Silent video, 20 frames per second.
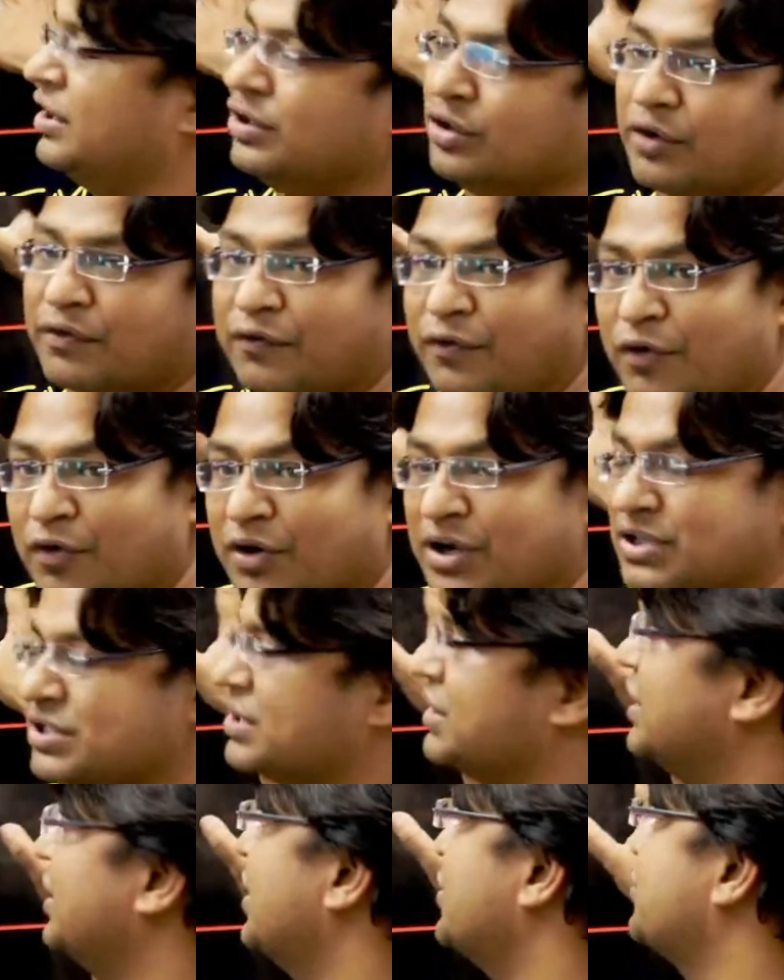your focus
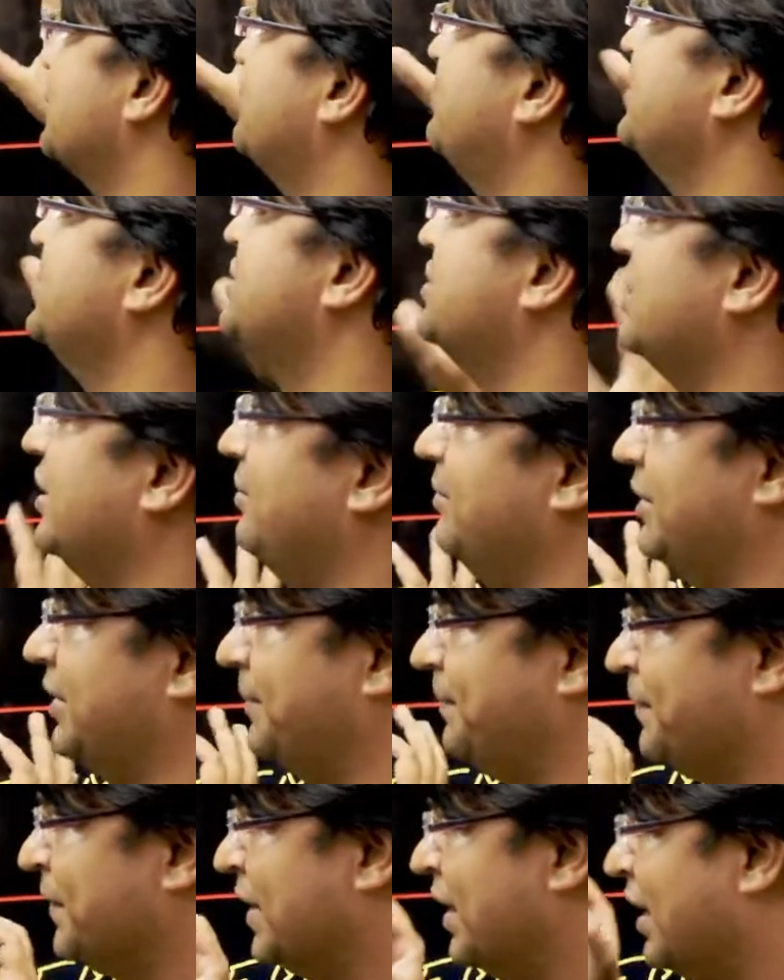area should be JEE
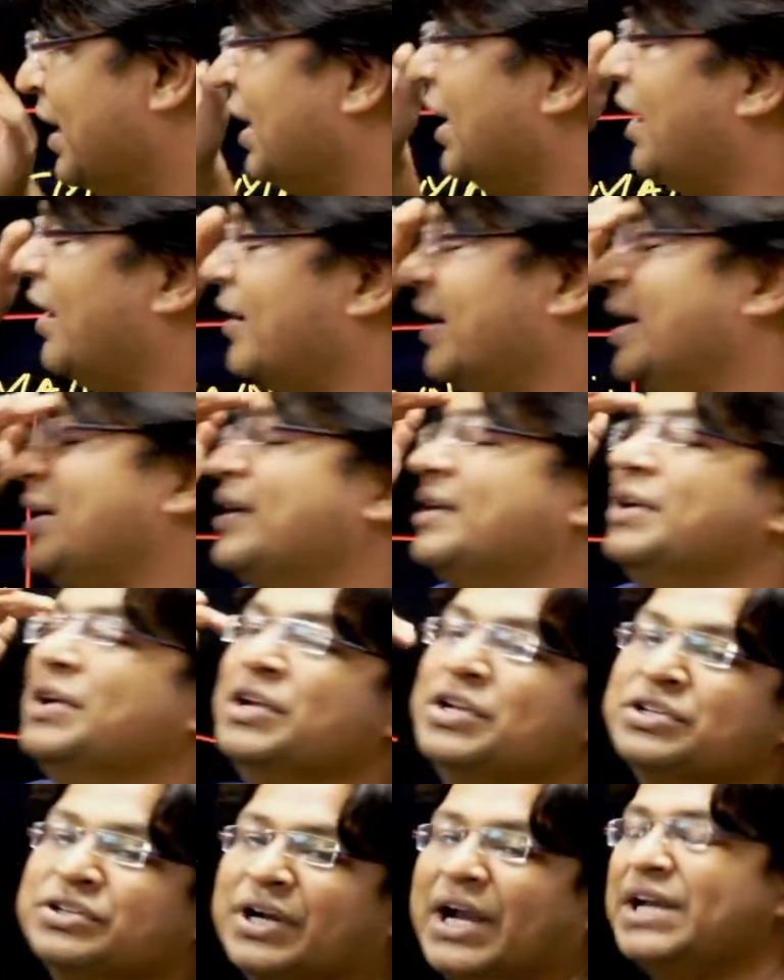Main. All right.
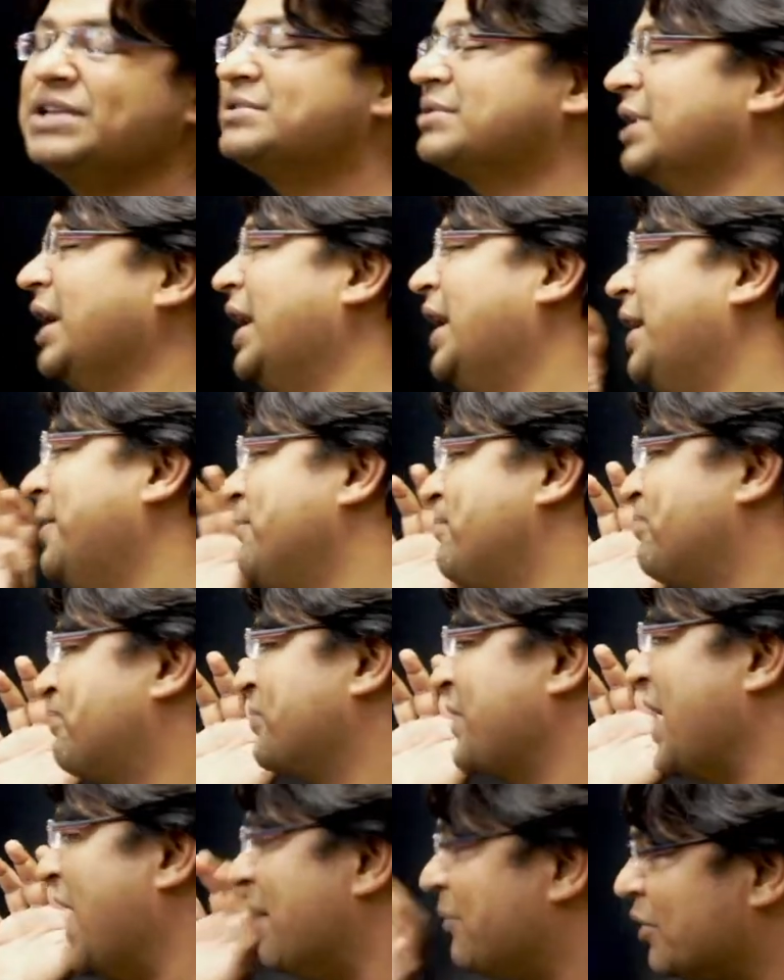So guys,
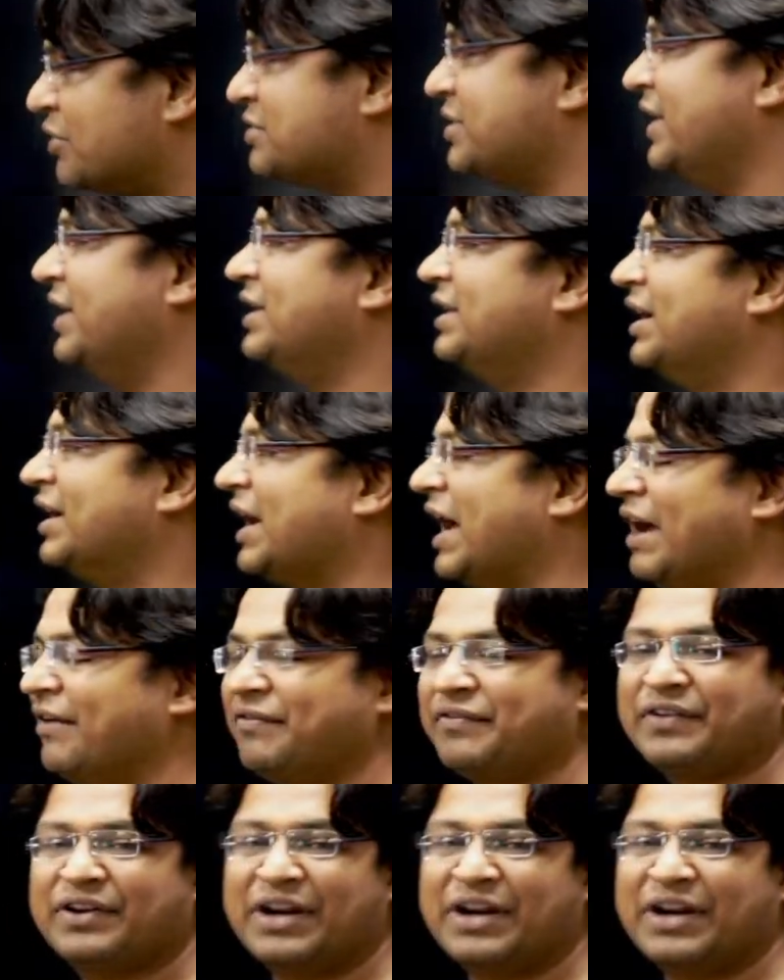I'm not saying that I've